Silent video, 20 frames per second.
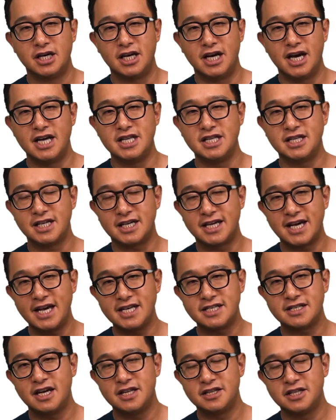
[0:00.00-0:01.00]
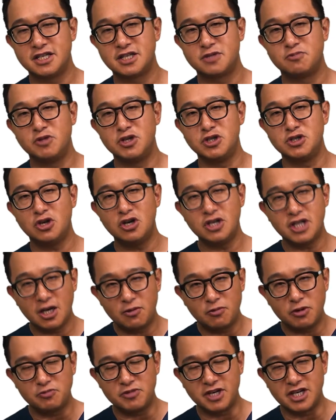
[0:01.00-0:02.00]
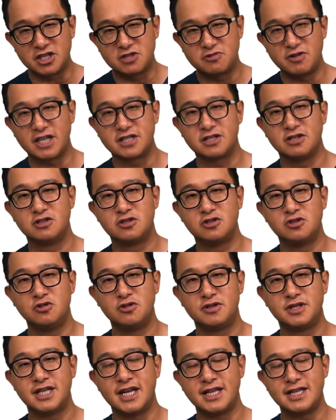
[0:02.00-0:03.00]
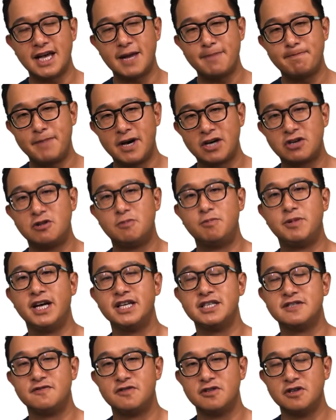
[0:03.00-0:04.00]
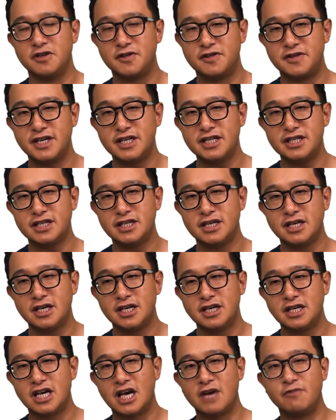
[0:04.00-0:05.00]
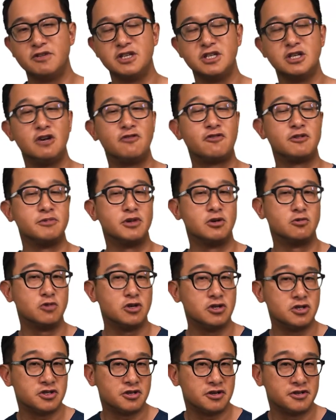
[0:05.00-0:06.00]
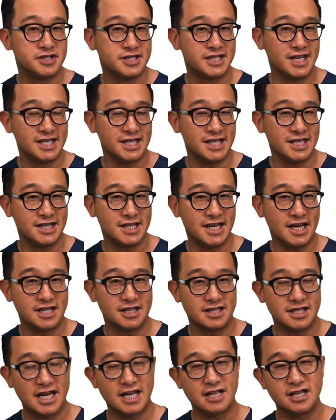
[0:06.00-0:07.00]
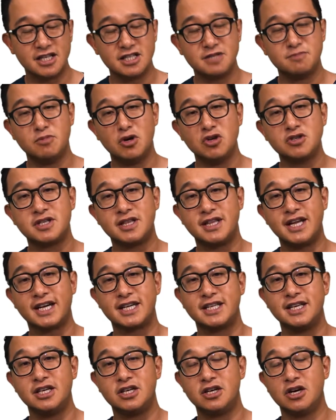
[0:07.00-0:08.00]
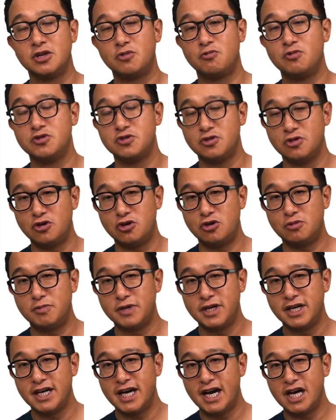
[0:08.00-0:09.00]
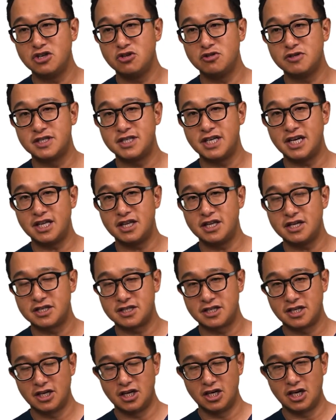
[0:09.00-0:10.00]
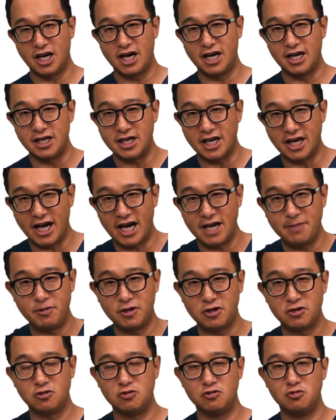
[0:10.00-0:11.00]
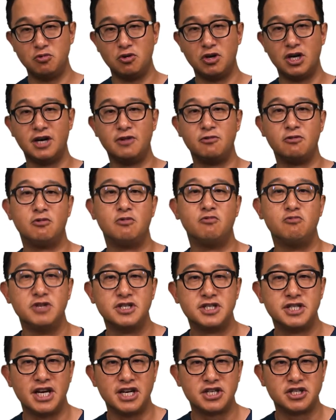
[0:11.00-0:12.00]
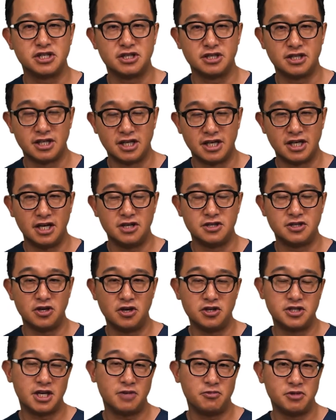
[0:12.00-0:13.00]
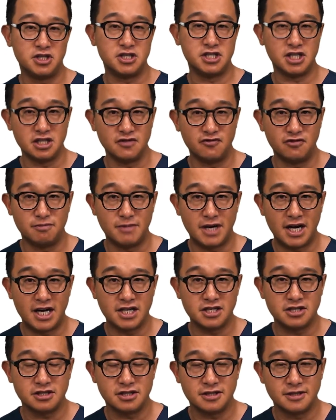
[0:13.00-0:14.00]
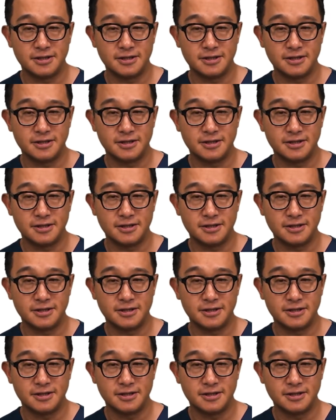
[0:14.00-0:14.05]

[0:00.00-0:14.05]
And in a case like this, we know that when we extract a tooth, that buccal plate is very thin, and we know from a Rougeot study that that is most likely going to resorb, and you'll see this apical recession associated with the gingival margin.